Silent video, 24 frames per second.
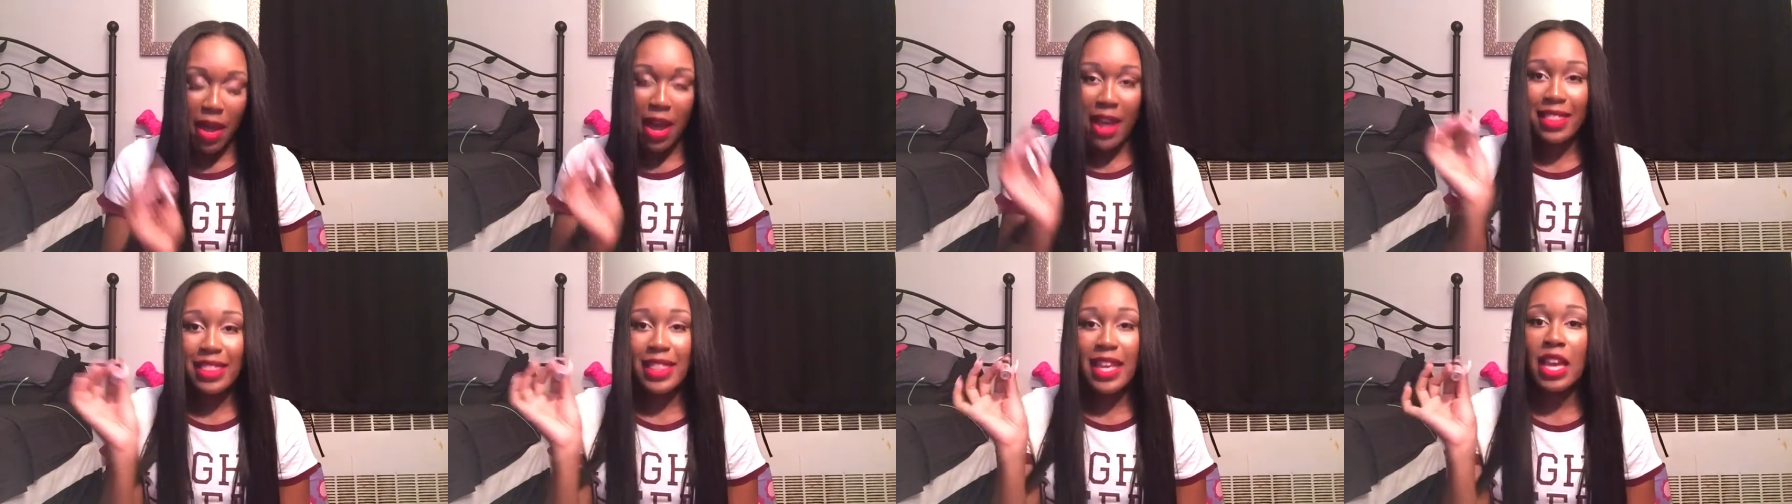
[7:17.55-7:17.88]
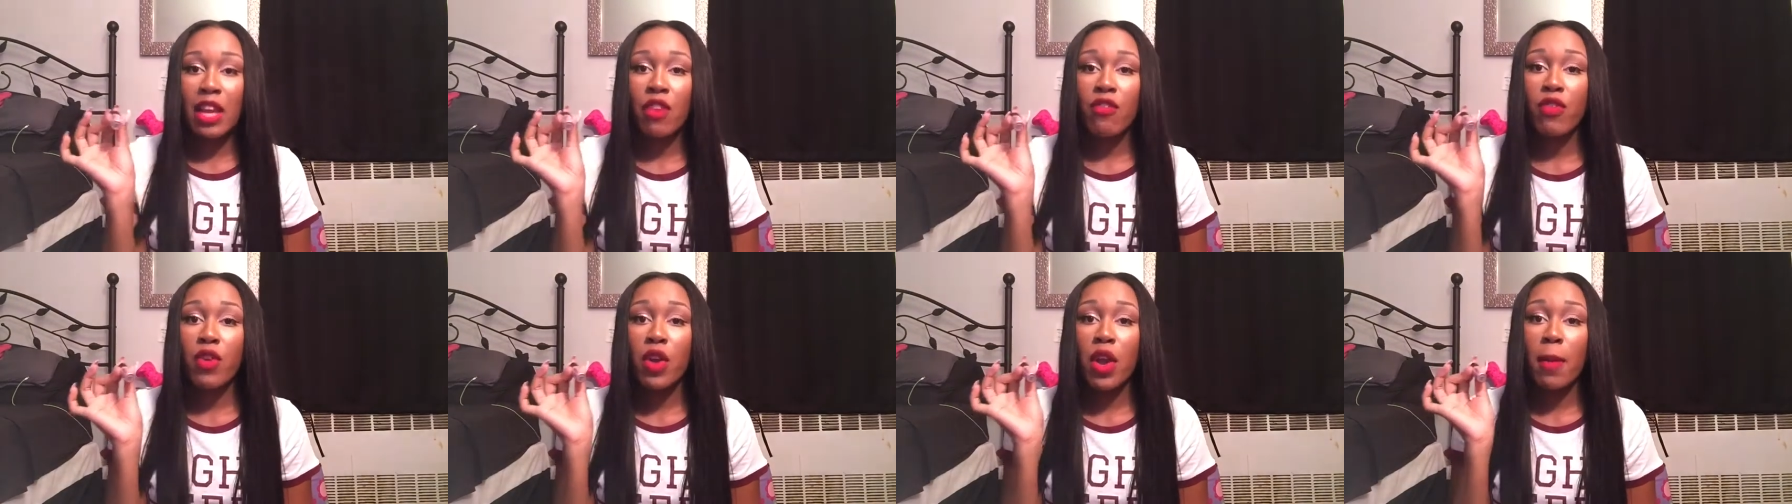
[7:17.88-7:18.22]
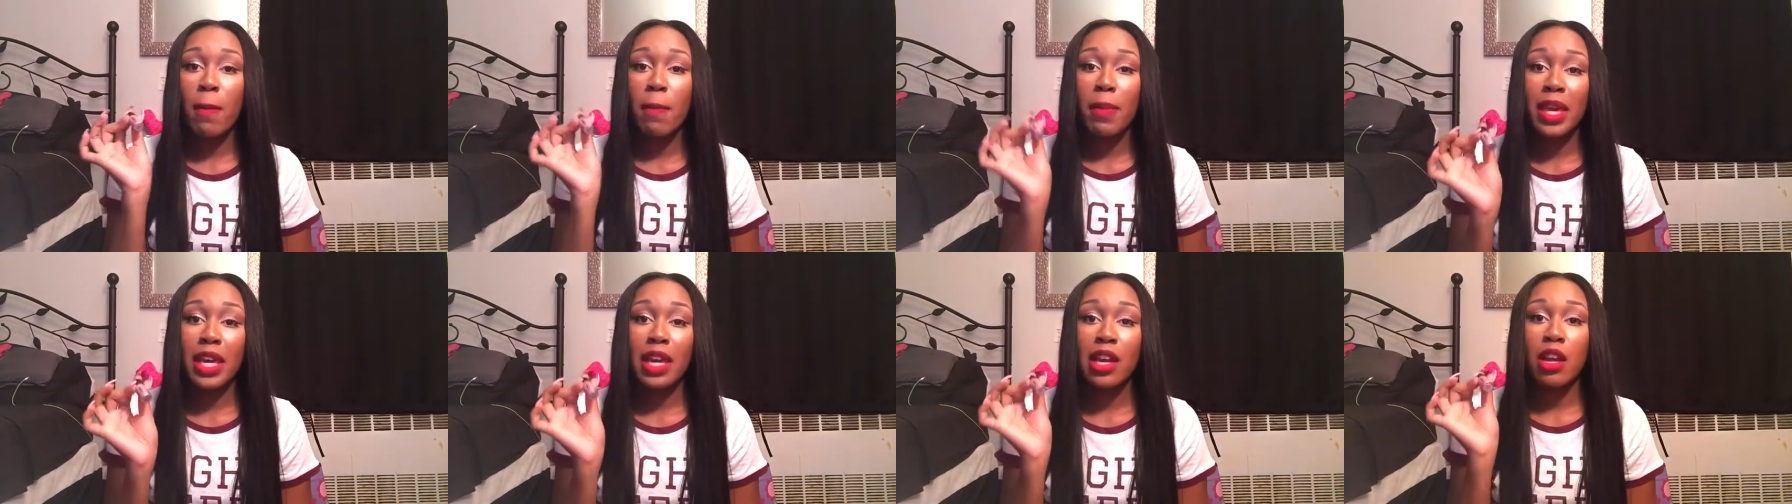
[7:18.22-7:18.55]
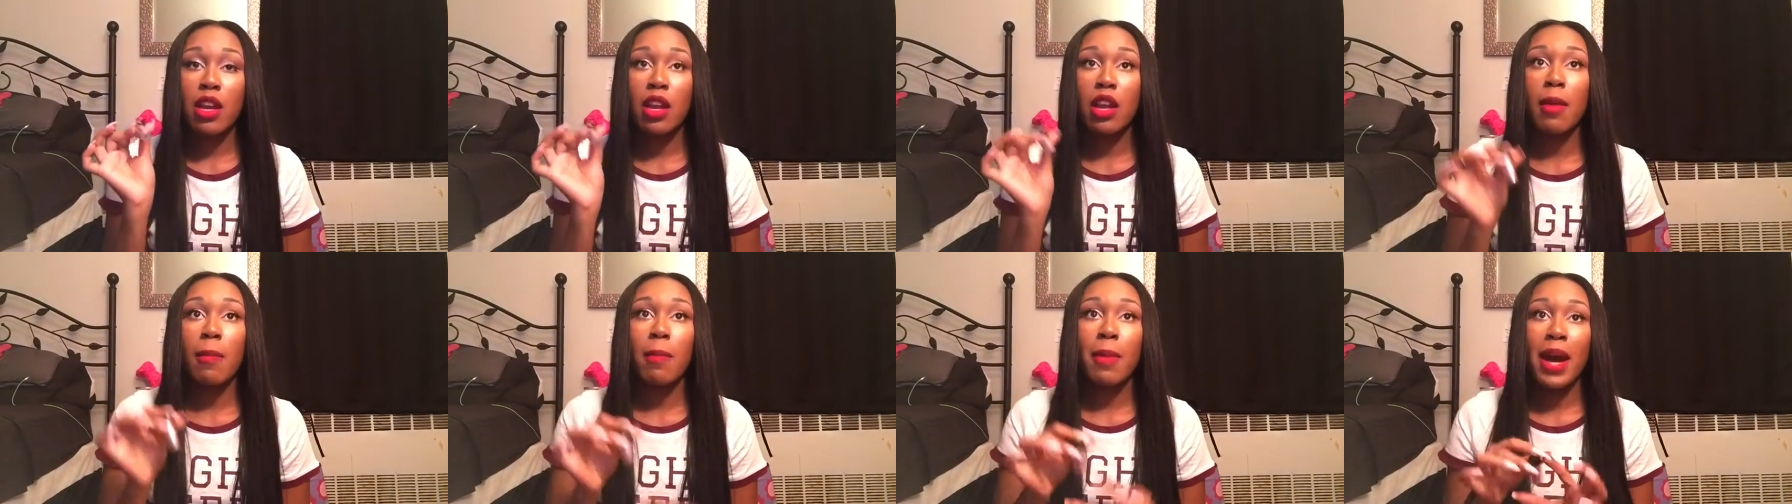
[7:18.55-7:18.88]
I think for a
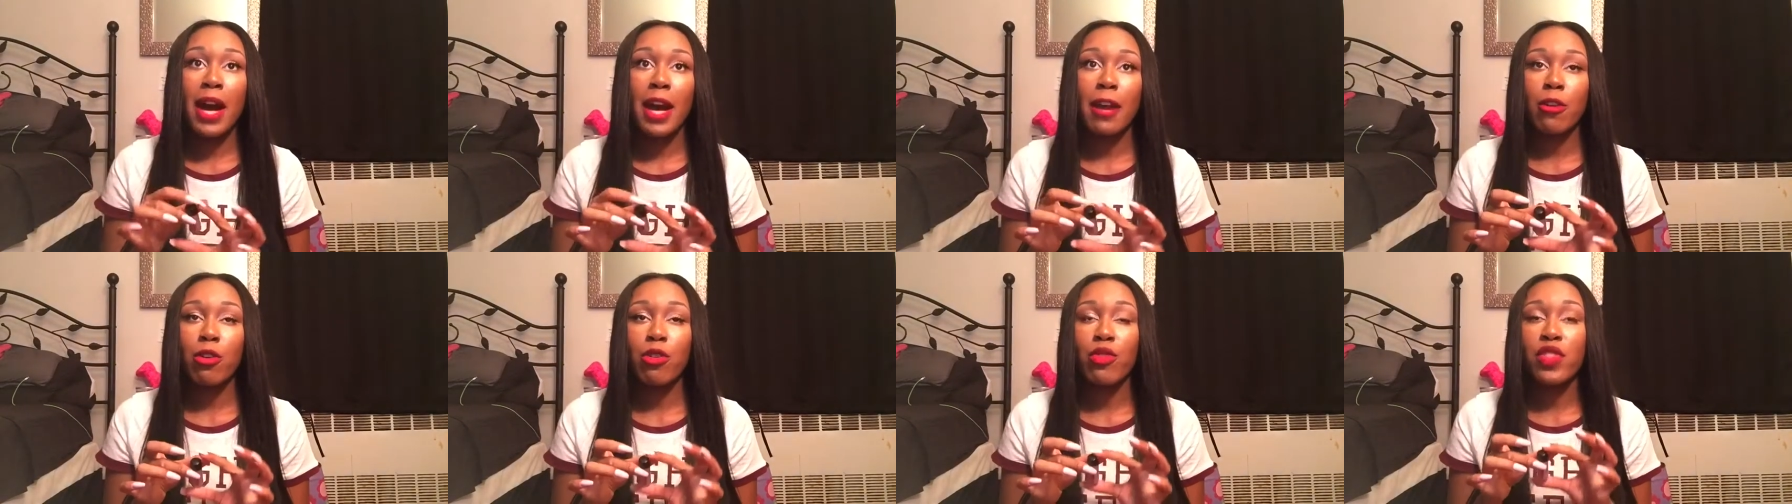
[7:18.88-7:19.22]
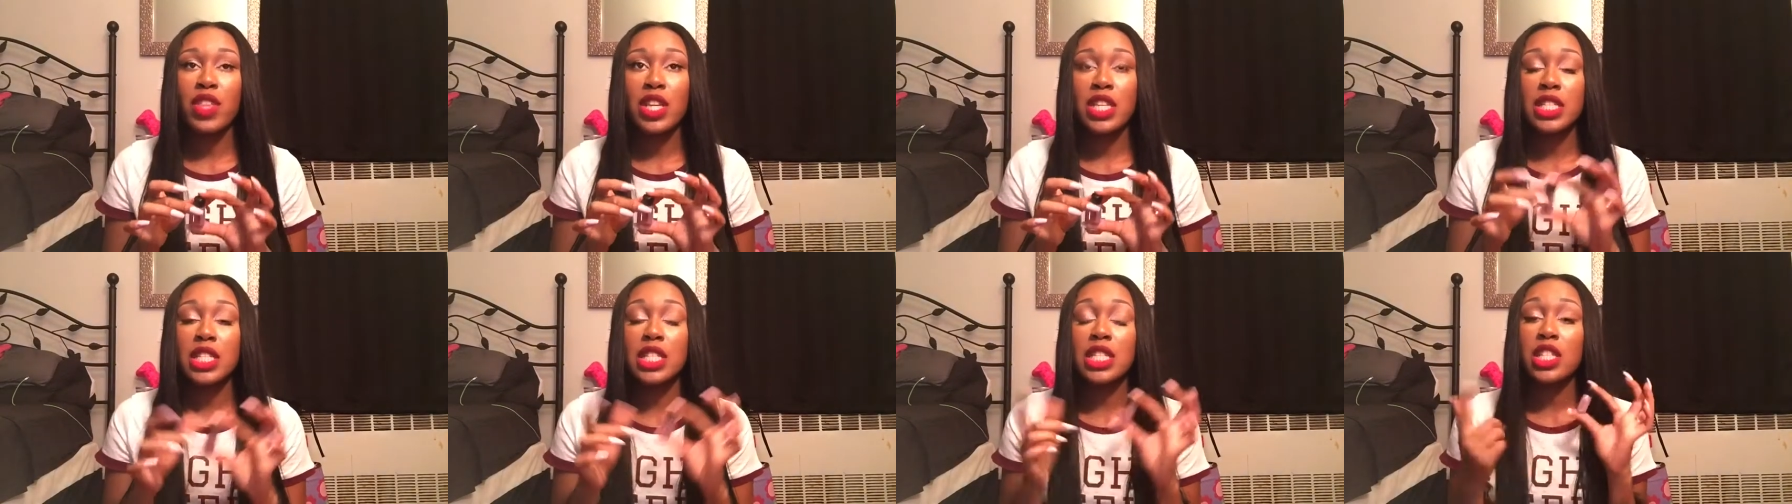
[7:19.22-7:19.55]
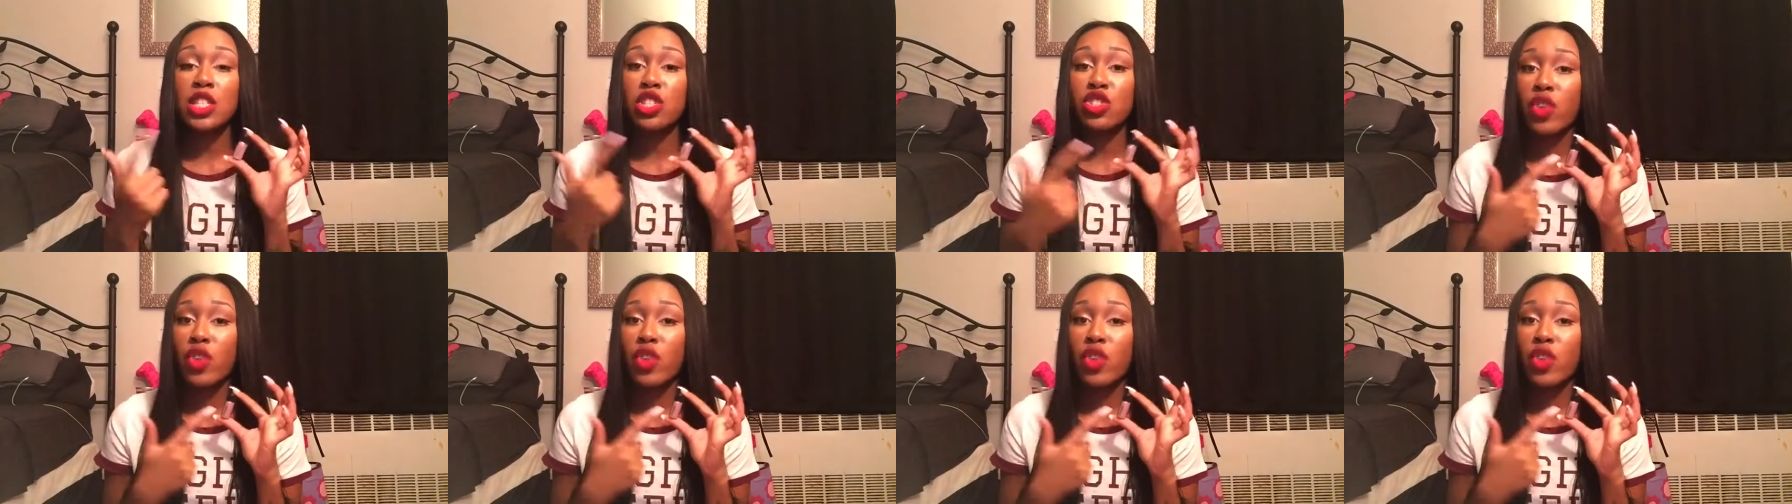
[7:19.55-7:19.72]
bigger bottle this is the